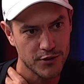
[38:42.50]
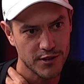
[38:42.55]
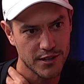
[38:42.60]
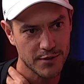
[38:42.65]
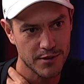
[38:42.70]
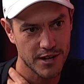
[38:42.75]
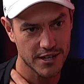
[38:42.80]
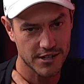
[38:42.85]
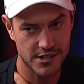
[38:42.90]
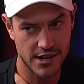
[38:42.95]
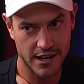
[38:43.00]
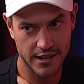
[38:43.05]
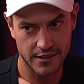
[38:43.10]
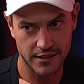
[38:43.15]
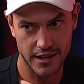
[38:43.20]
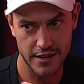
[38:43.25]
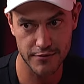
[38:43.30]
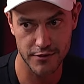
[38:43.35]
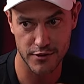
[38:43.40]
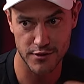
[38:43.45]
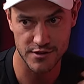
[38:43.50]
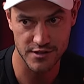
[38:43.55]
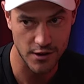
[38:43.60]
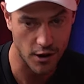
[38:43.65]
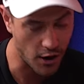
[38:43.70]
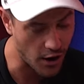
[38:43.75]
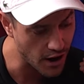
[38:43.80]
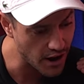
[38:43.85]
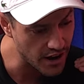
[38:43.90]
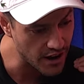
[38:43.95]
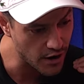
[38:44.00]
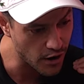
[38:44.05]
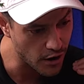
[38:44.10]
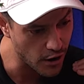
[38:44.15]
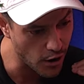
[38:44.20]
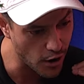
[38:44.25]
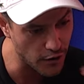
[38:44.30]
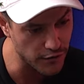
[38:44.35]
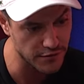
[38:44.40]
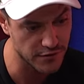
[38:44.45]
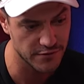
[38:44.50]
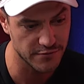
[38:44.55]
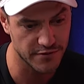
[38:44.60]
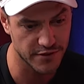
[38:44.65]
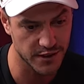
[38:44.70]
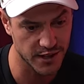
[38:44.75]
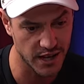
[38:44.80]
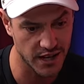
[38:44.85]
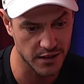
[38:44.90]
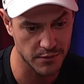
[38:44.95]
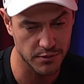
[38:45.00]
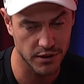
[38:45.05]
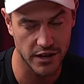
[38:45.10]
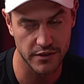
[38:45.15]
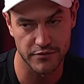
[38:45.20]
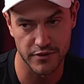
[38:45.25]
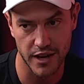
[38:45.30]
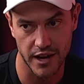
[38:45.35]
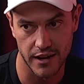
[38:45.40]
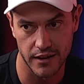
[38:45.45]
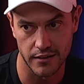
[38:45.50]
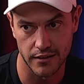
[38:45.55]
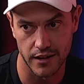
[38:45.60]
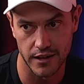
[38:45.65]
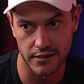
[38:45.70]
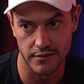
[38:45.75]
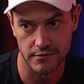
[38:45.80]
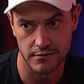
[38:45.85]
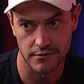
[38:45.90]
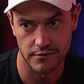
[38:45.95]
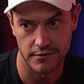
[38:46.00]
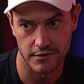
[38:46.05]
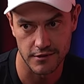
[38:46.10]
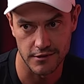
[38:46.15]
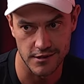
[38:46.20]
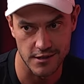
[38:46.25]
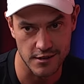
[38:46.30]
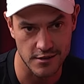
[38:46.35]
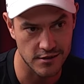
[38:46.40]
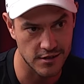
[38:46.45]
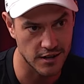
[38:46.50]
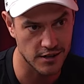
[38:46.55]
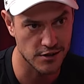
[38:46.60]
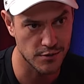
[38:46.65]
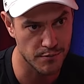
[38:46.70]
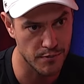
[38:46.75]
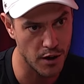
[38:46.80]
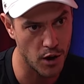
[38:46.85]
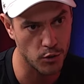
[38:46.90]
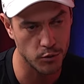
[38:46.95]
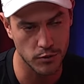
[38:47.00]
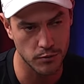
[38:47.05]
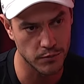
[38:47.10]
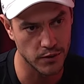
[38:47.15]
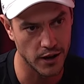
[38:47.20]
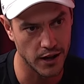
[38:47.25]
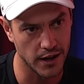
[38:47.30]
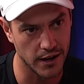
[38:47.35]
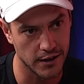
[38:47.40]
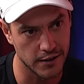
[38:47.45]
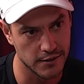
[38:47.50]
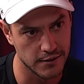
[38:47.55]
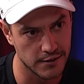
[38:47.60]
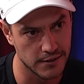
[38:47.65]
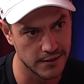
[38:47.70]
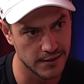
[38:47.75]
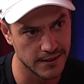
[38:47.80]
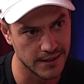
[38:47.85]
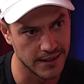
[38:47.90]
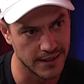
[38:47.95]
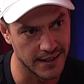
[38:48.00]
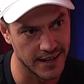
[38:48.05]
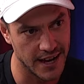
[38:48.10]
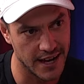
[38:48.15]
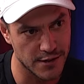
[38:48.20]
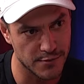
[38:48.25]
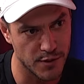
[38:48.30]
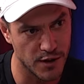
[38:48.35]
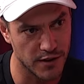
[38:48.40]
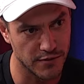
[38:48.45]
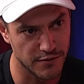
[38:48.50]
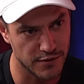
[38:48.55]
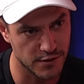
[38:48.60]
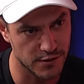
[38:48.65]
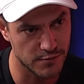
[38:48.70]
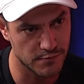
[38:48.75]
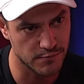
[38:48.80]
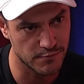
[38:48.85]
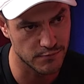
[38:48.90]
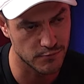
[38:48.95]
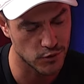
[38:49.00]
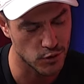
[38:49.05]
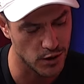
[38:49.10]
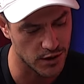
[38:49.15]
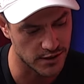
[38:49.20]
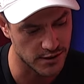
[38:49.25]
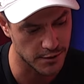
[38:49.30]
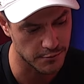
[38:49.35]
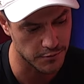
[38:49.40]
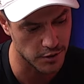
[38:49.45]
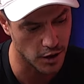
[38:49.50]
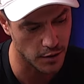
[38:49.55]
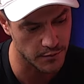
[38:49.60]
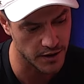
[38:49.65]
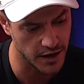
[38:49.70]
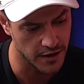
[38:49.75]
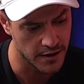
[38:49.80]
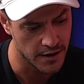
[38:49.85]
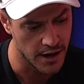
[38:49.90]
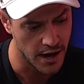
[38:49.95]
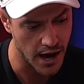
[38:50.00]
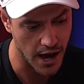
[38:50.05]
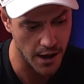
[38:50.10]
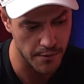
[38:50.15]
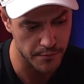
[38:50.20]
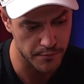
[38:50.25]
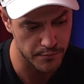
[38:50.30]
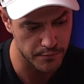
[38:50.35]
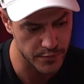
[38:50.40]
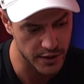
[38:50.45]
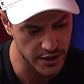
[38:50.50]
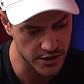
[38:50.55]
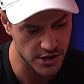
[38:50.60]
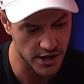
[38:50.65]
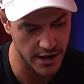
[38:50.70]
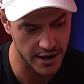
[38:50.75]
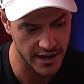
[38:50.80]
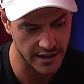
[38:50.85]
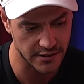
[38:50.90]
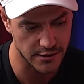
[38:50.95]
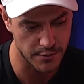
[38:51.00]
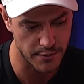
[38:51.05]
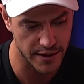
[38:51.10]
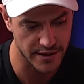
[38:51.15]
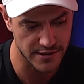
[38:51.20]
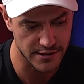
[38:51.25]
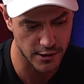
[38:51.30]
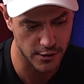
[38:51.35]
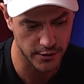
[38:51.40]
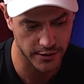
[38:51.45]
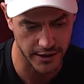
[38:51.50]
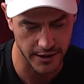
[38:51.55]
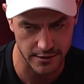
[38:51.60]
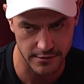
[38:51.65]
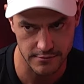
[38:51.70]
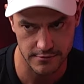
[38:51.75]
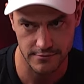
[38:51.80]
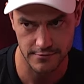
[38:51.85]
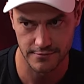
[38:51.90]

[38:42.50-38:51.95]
thing about Jake Lever is I often forget he played for Adelaide because he's such a Melbourne player. yeah. has been for quite some time now. Yeah. Um, big shout out to Miso again.